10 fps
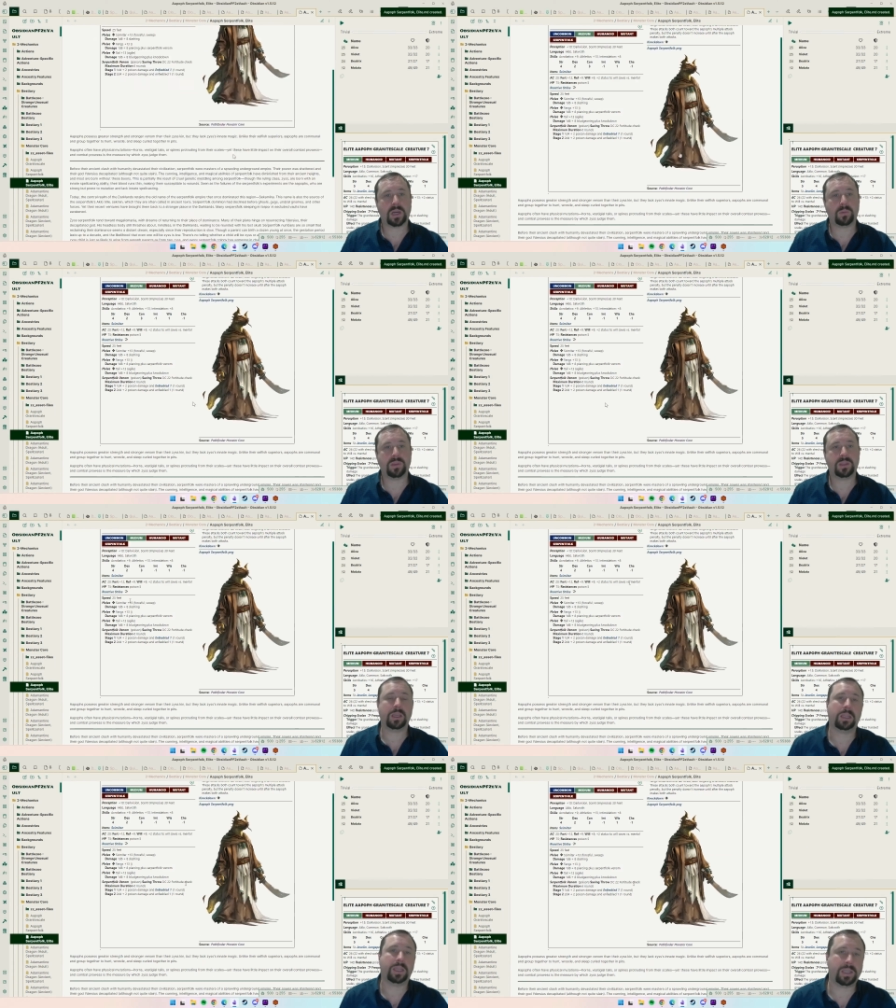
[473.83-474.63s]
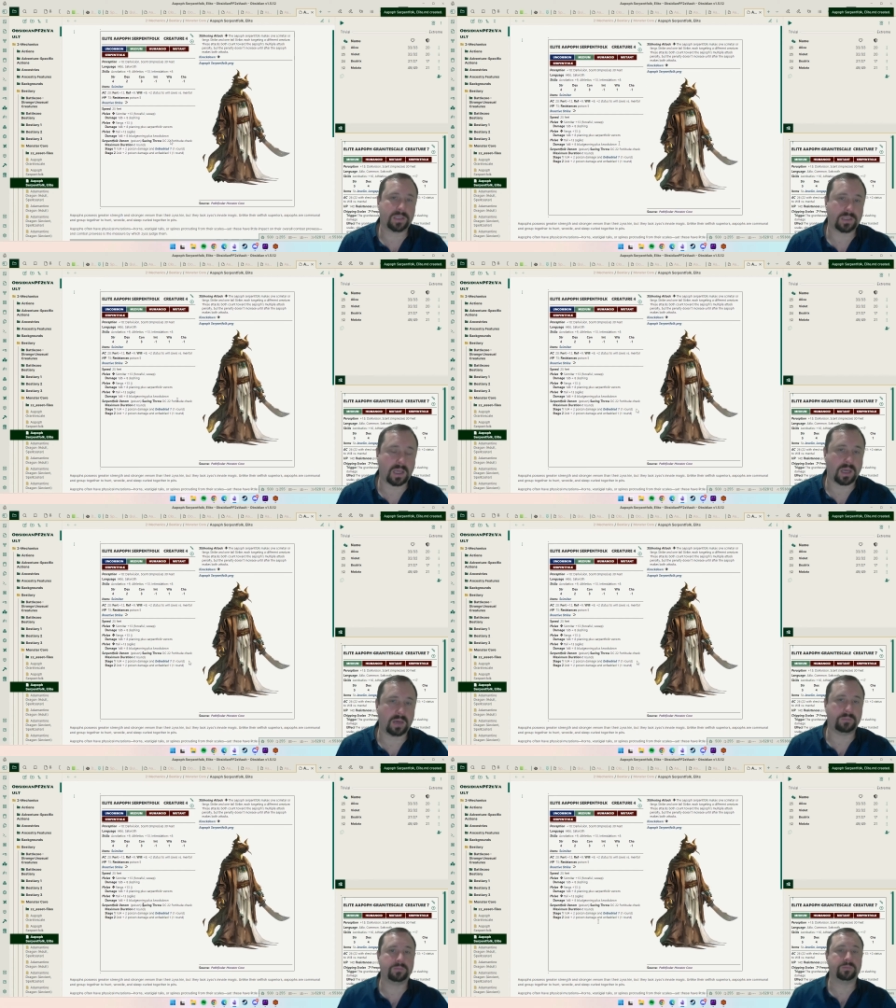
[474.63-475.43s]
All right, with the elite
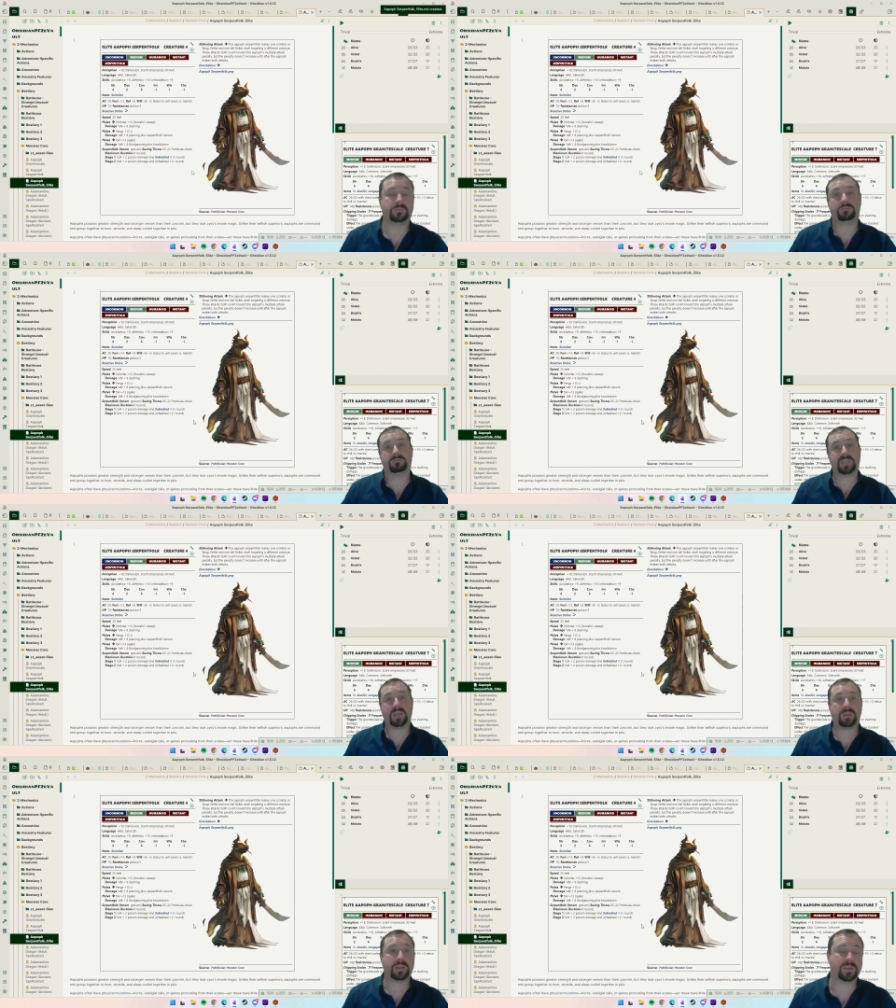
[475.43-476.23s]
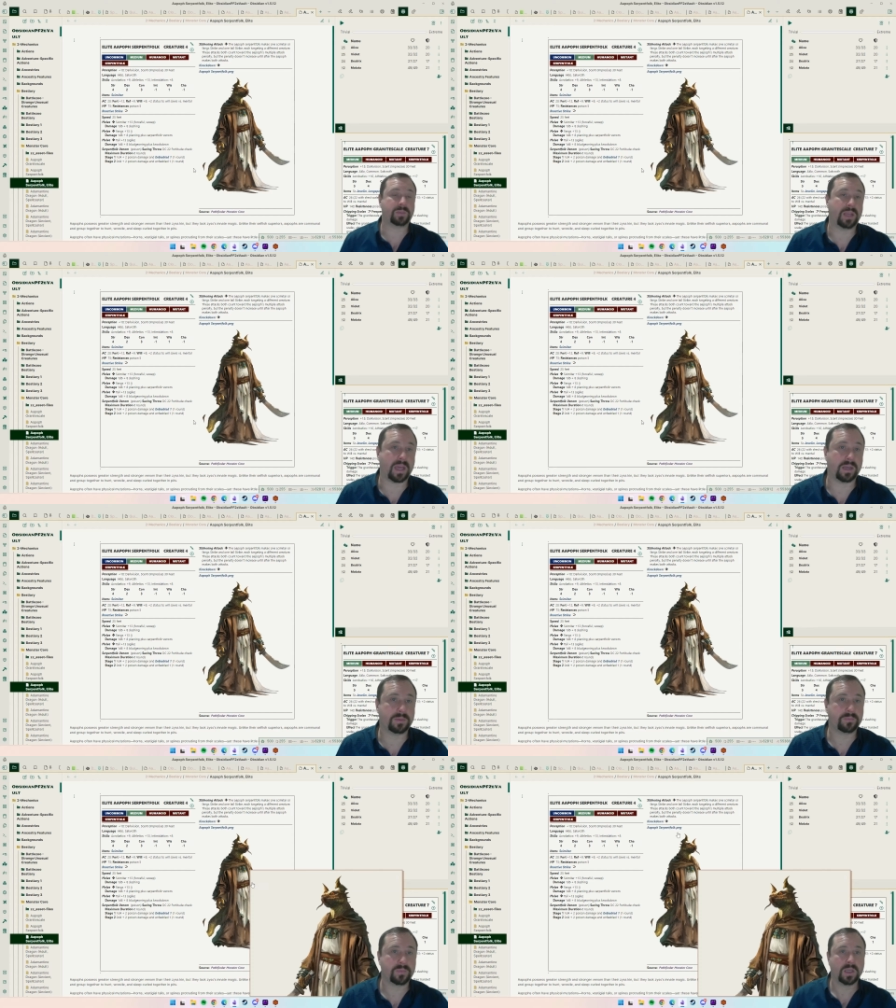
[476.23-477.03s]
template that's been
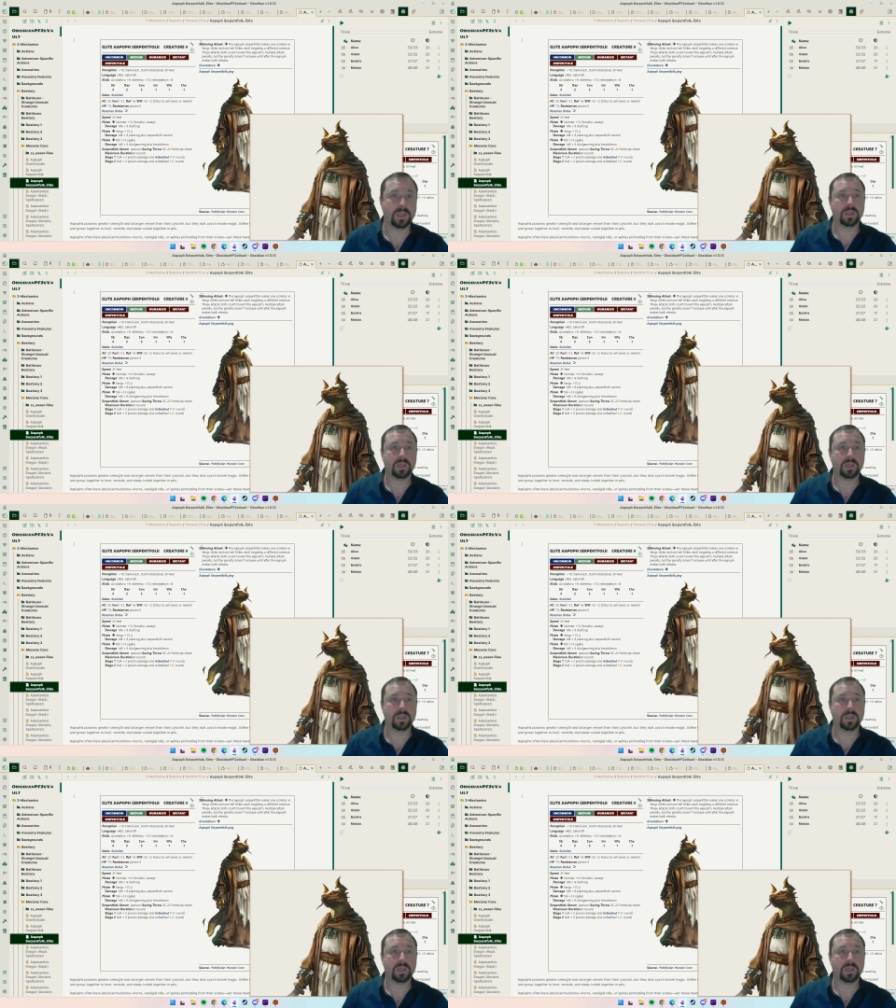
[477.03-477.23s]
added.